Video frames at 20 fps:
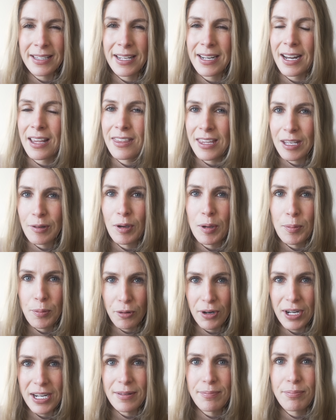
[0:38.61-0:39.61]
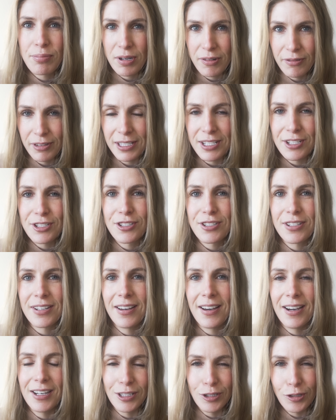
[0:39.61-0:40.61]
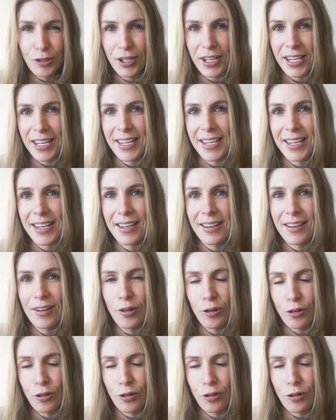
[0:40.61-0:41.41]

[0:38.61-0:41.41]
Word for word: then I think we're pretty privileged and lucky